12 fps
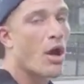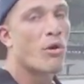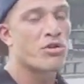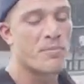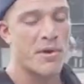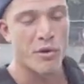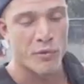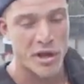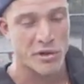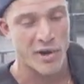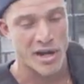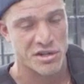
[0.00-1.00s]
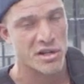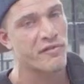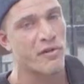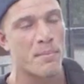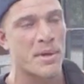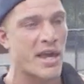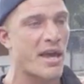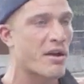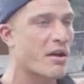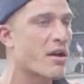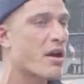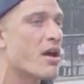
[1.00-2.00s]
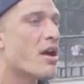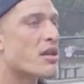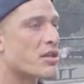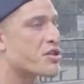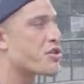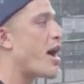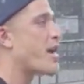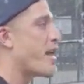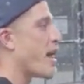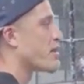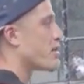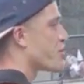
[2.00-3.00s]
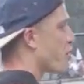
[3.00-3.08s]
which will be a regression for a beginner to try next, to